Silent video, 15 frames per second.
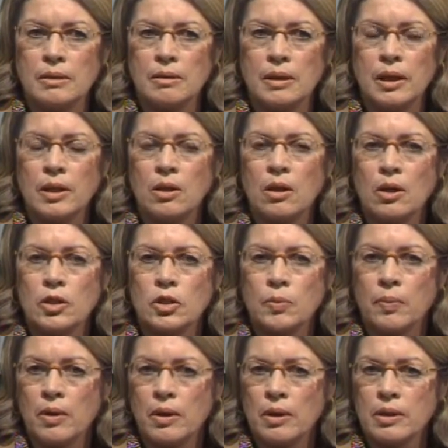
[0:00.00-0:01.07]
in large
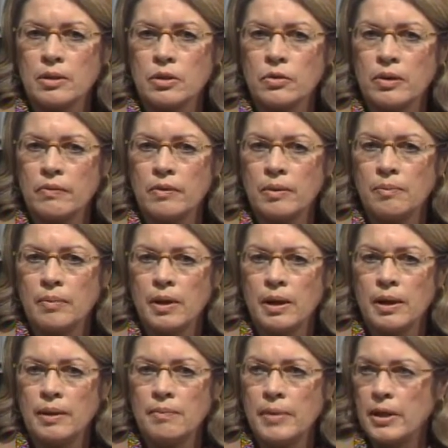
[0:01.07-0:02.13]
part driven
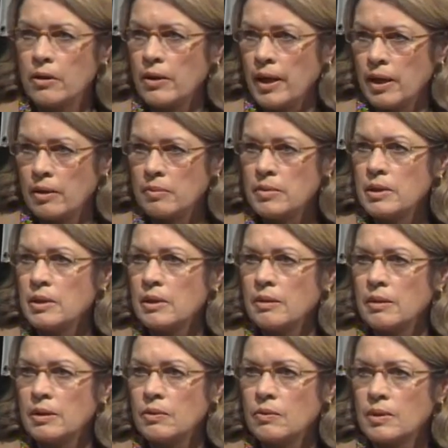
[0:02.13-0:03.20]
by Mayor Adams.
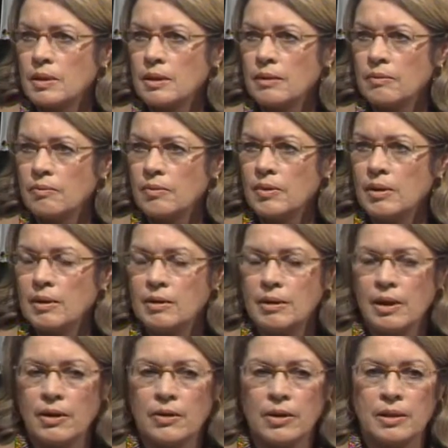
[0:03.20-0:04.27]
This was an
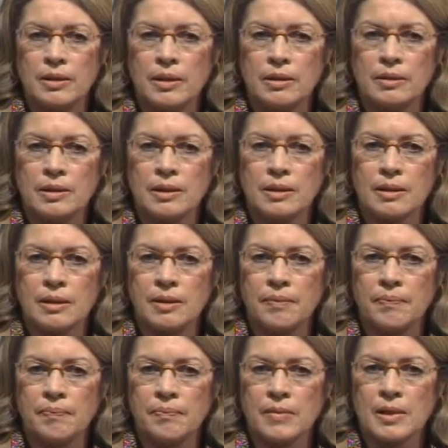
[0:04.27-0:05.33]
area that's
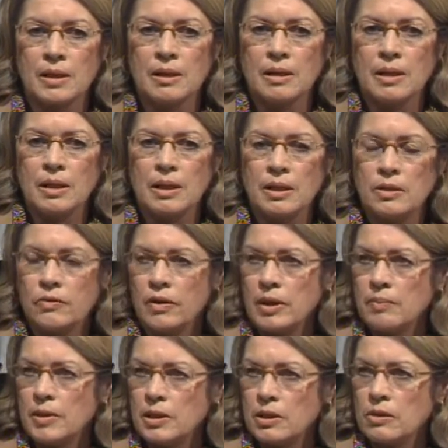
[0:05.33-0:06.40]
he's very
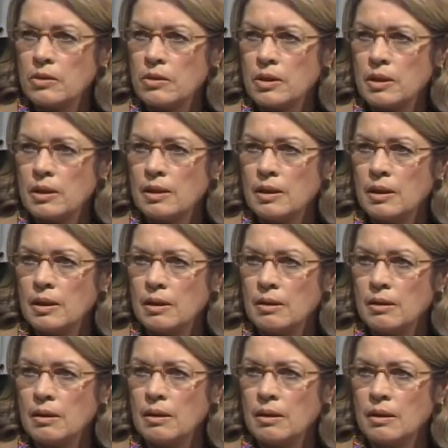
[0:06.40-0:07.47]
much interested
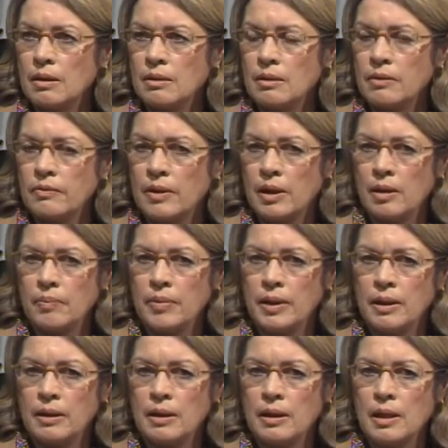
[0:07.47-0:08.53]
in
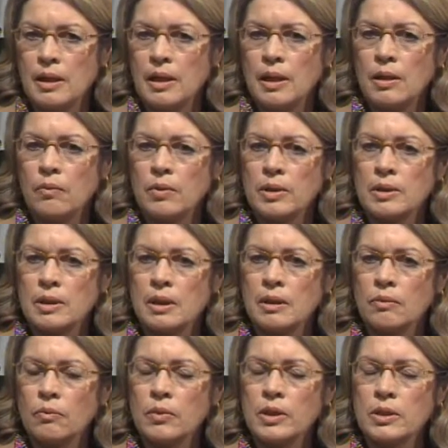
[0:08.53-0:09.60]
developing. It was
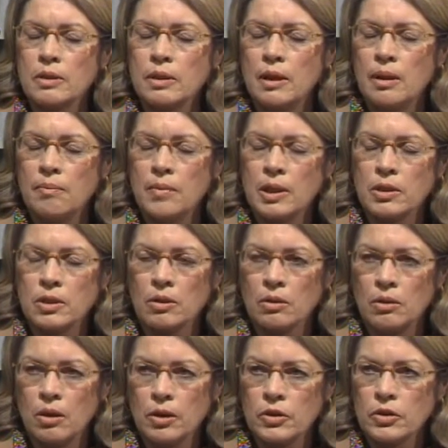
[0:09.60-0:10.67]
originally a much
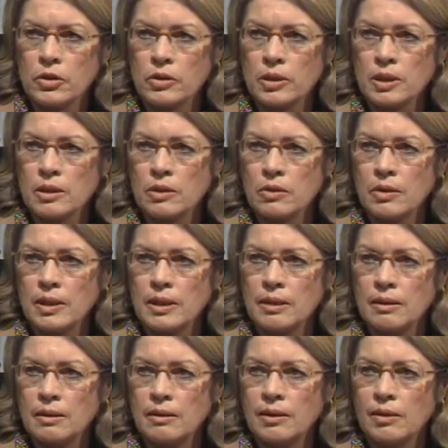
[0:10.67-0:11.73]
larger
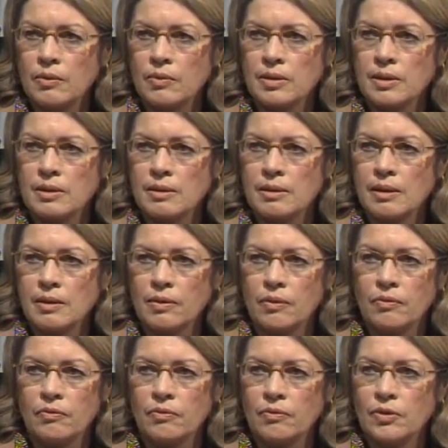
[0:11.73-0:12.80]
district. There was, I don't know
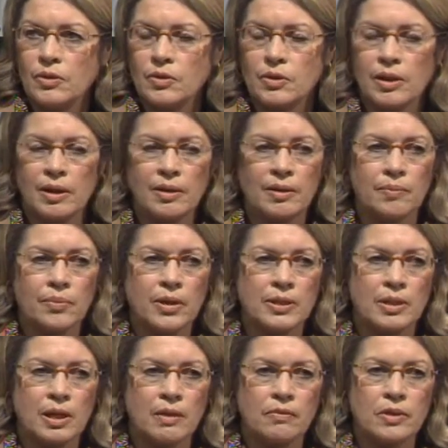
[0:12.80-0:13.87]
if you saw the press
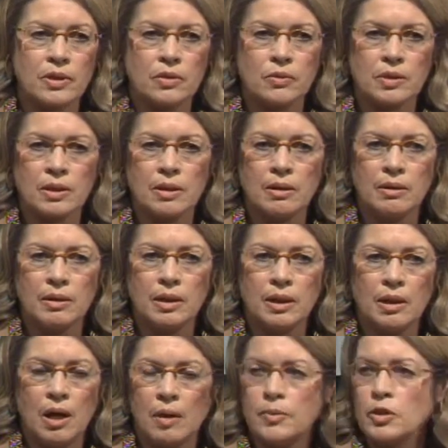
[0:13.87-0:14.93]
coverage, it was called the
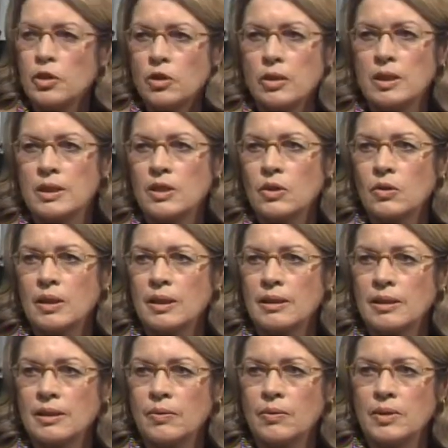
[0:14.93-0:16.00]
Lobster District
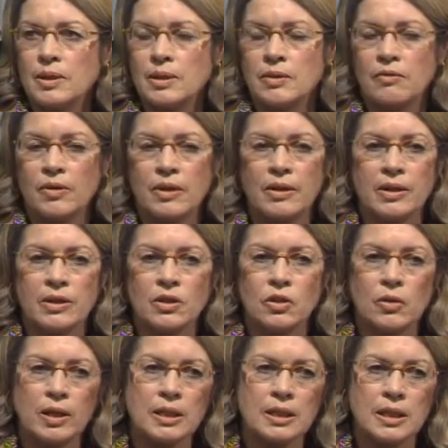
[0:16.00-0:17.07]
because it was this very
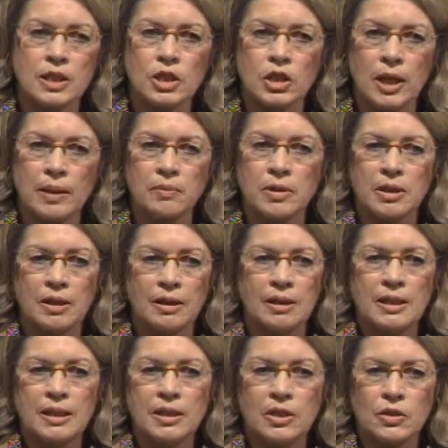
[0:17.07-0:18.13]
strangely shaped
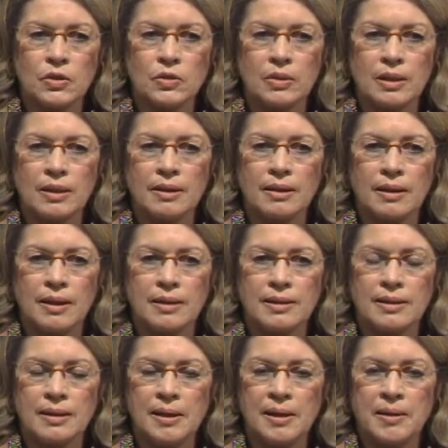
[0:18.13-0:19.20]
district that